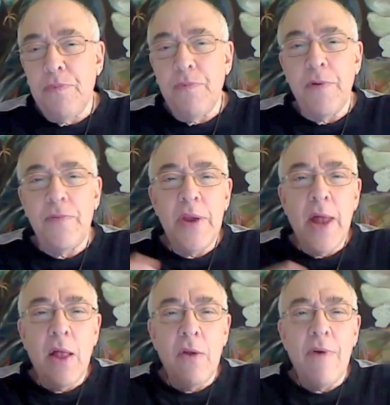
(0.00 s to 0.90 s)

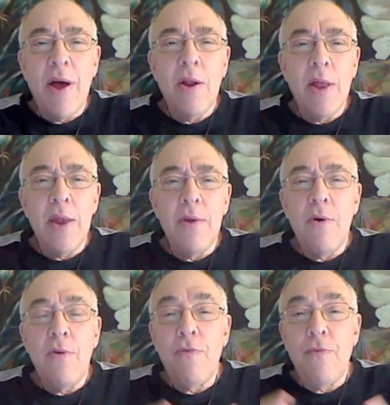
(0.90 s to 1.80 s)
$50 violin or
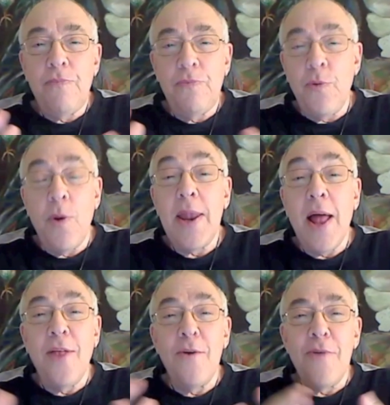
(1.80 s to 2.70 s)
a
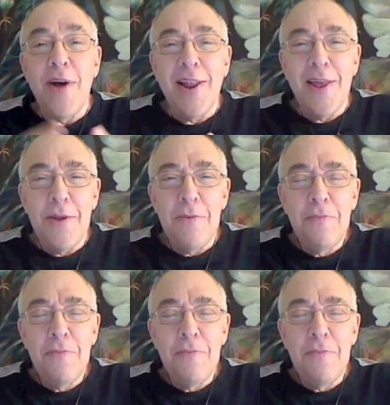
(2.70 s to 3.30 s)
$20 violin.